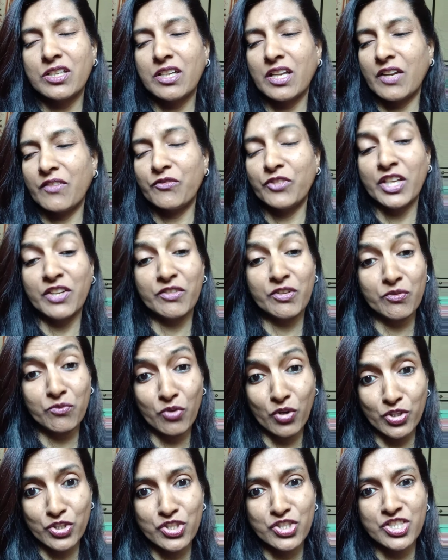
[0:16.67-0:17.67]
I've never
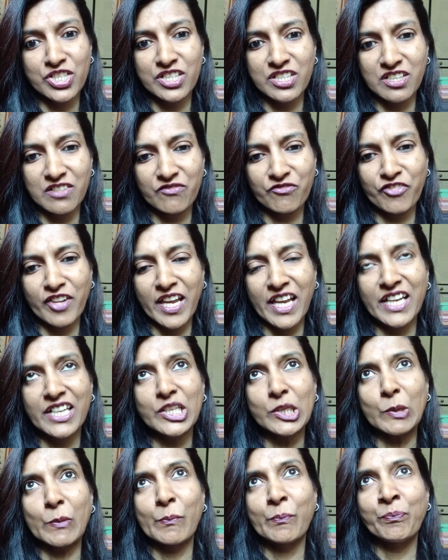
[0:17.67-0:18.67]
watched it, in fact.